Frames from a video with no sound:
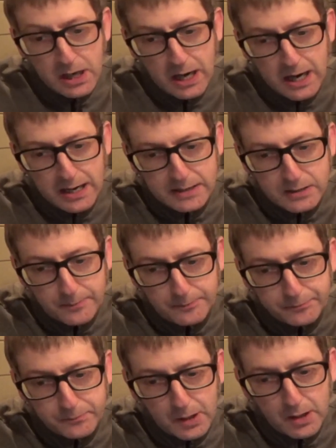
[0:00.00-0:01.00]
And
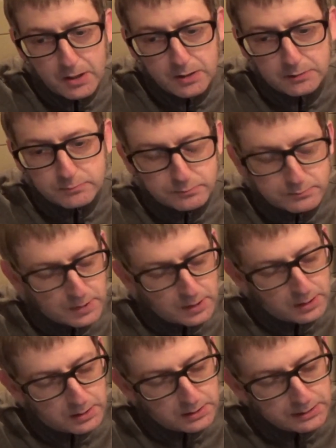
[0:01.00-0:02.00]

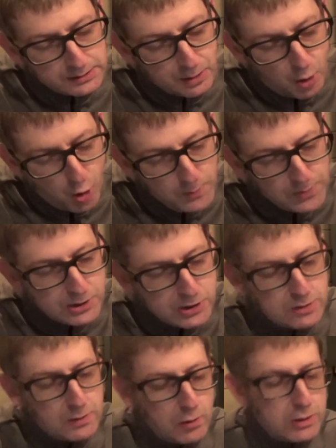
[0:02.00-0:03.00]
the hoppiness
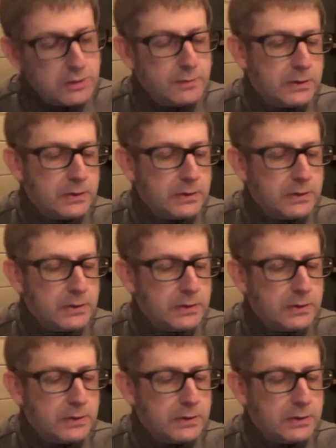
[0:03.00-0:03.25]
you've got,